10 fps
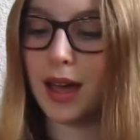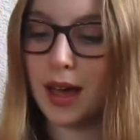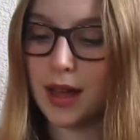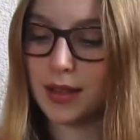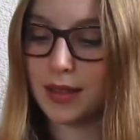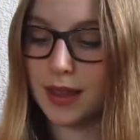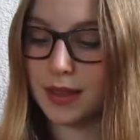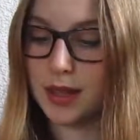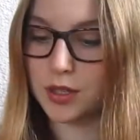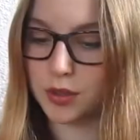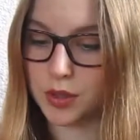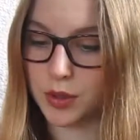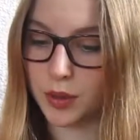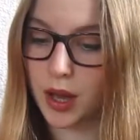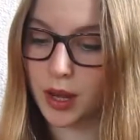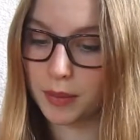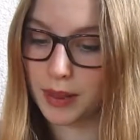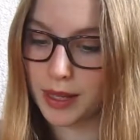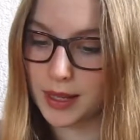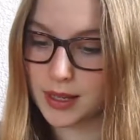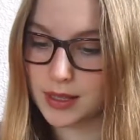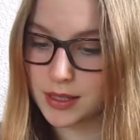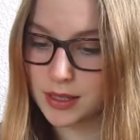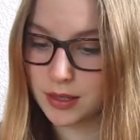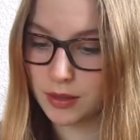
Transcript: And then there's also colour plates,